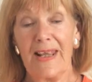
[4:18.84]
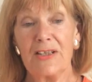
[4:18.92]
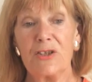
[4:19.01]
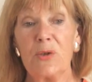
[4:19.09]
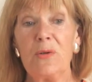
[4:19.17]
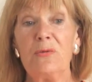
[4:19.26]

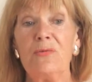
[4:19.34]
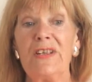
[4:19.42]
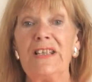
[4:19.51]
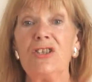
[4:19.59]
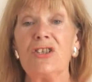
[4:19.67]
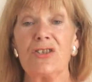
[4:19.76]
As you
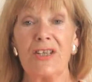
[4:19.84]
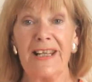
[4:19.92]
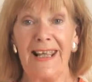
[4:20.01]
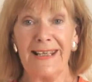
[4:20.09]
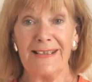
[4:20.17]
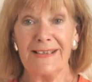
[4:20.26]
reach the
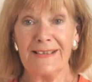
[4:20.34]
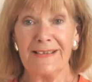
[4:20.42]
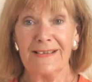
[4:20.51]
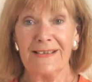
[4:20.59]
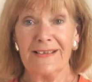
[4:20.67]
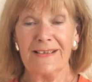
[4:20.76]
gate,
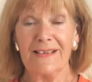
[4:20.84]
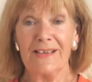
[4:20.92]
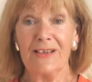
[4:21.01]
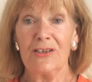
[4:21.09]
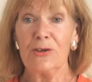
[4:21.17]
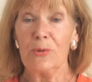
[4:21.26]

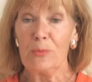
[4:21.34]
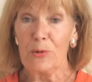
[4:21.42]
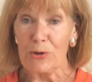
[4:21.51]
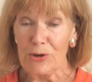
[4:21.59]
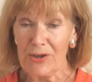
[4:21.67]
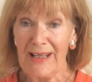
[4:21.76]
you
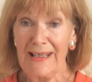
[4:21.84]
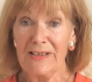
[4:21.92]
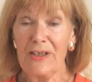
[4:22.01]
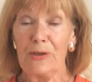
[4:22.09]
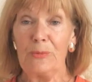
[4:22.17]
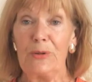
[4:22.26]
push the
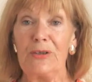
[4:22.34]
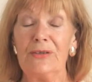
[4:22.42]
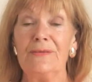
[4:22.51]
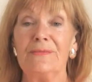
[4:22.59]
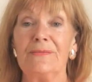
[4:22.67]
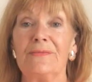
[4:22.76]
gate open
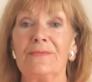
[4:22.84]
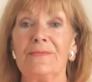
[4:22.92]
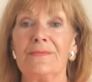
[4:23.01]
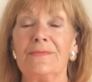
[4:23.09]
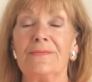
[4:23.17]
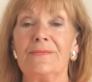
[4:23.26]

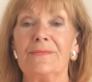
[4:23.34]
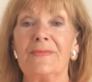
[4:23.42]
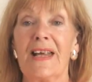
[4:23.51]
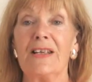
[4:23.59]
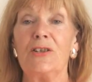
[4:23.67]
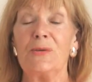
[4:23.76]

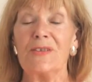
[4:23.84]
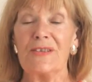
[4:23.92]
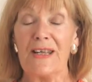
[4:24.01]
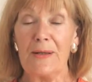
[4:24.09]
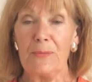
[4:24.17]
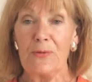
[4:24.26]
and you
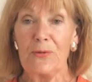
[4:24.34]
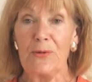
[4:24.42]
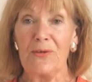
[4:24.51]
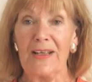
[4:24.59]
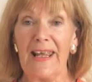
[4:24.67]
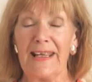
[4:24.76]
step
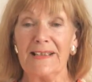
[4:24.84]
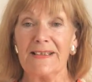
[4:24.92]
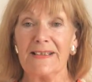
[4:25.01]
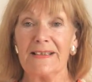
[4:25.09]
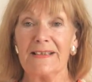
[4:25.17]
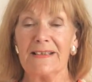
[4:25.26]
through the
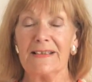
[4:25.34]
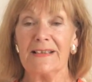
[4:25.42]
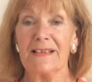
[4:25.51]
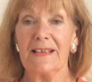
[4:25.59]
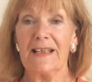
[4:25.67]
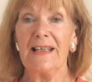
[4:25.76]
gate,
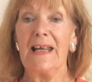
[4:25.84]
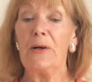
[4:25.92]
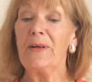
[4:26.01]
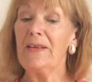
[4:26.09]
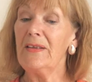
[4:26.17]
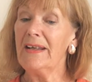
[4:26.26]

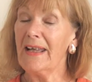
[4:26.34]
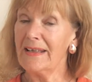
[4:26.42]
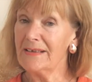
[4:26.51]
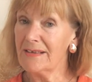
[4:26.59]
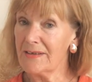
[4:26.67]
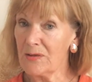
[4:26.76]
allowing the
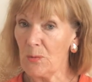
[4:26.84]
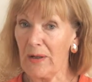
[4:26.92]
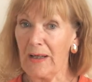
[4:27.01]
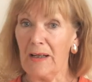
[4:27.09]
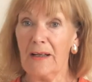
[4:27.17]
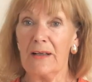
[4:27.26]
gate to
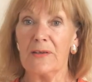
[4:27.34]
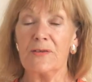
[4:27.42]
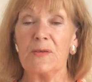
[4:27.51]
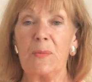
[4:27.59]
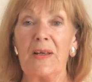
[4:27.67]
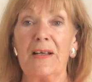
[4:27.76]
swing
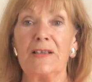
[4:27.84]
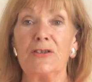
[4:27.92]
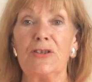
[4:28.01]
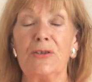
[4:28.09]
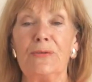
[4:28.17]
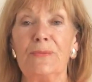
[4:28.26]
closed
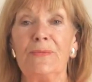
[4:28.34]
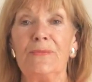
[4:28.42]
behind you.